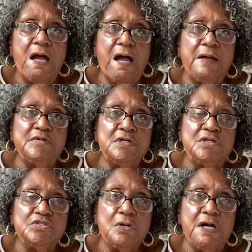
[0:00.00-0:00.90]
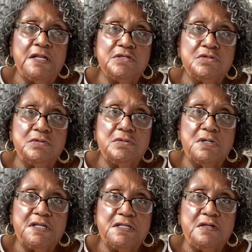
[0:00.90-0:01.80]
I'm going to try to do
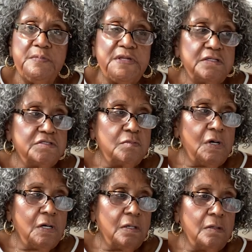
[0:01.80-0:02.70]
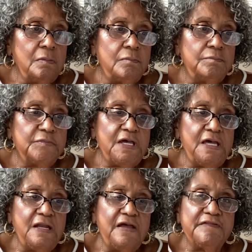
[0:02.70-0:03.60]
a little bit tomorrow.
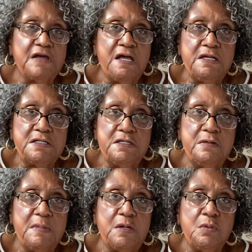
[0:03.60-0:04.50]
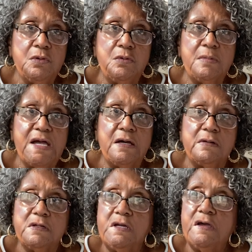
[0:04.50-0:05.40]
And I've got to clear my room
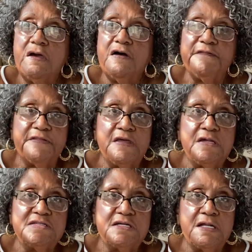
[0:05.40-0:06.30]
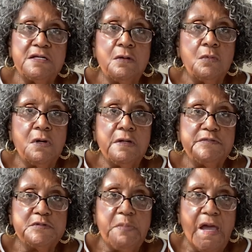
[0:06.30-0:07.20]
out of things that I don't want them
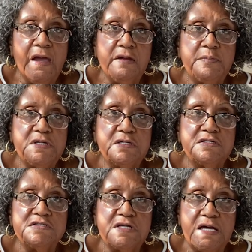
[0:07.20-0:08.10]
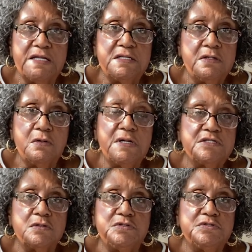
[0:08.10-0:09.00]
to pack, because I know I
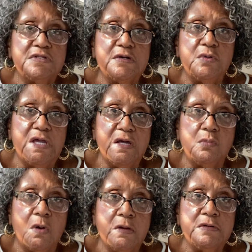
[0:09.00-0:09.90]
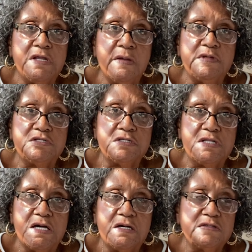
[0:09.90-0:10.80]
told you that we had water damage in
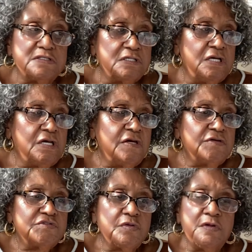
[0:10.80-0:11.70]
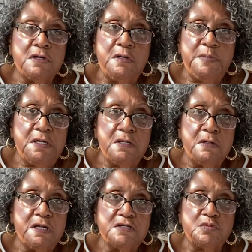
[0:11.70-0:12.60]
the house. So they're going to be here
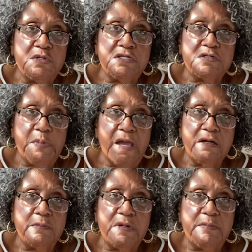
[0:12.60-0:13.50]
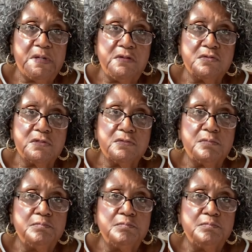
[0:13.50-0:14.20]
next week to pack up my bedroom